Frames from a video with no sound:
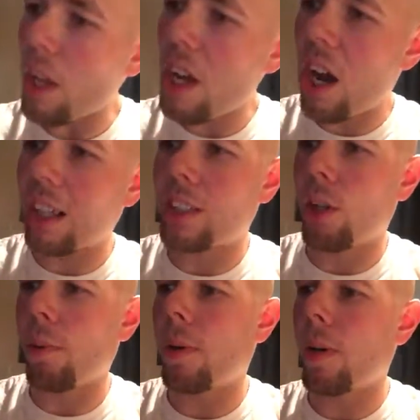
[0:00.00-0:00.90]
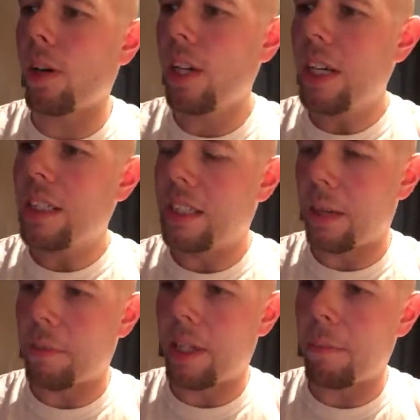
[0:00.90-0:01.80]
October,
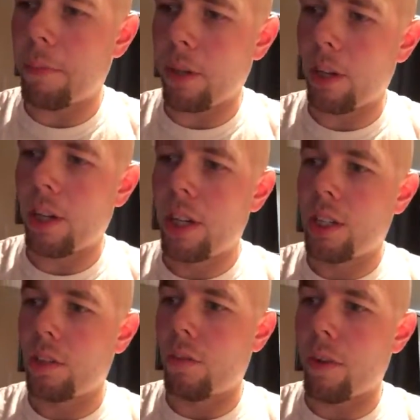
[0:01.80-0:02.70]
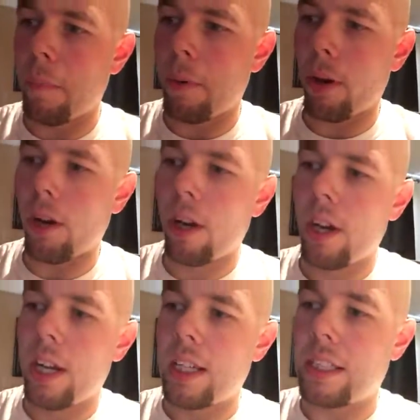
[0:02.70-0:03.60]
September, November,
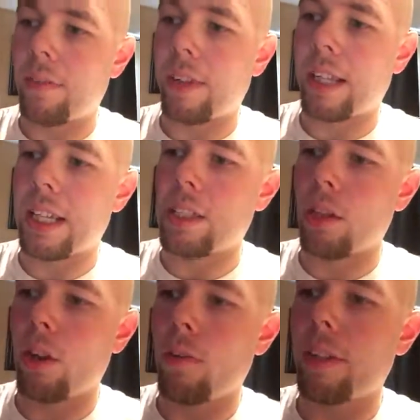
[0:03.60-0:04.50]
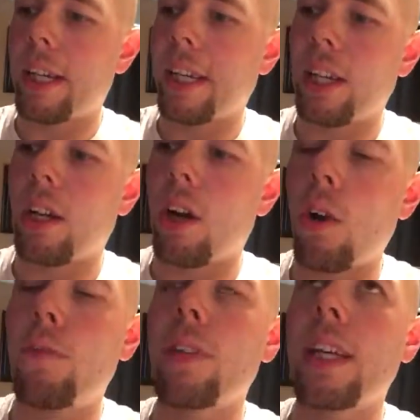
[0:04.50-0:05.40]
and stuff like that. So hopefully I can get all,
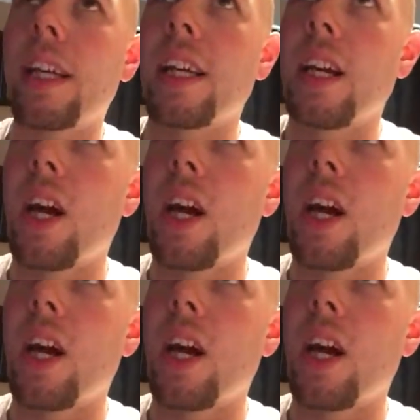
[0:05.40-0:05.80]
hopefully,